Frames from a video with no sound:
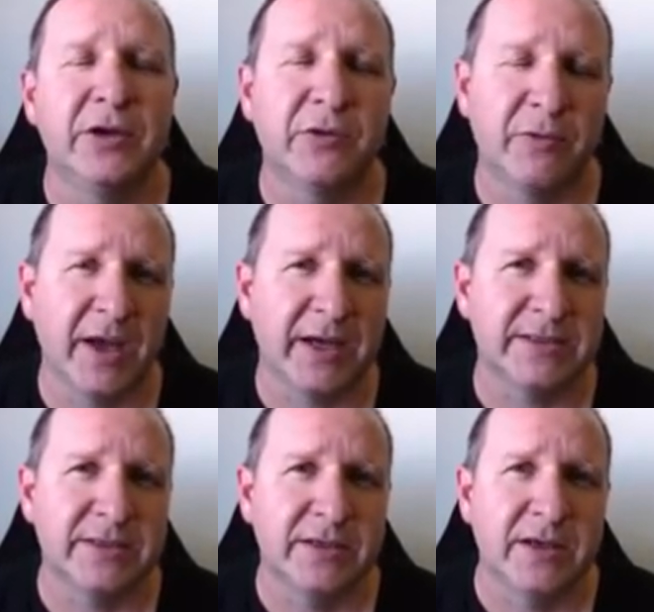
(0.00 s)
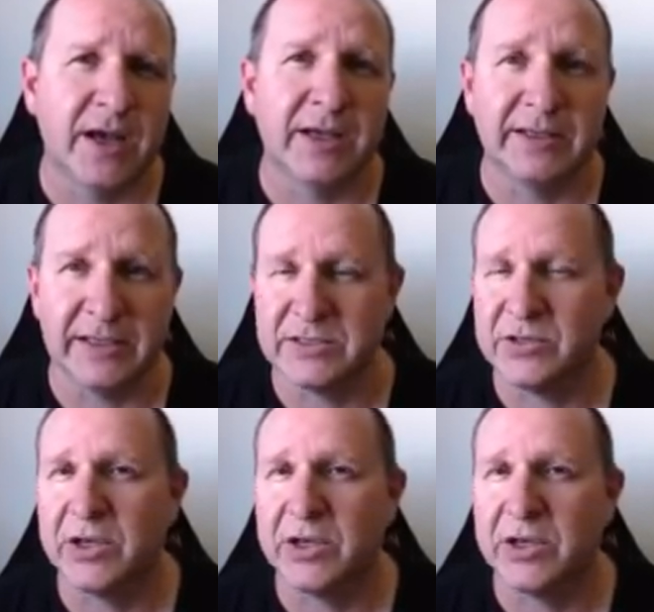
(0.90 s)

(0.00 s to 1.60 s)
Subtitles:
create a list. So you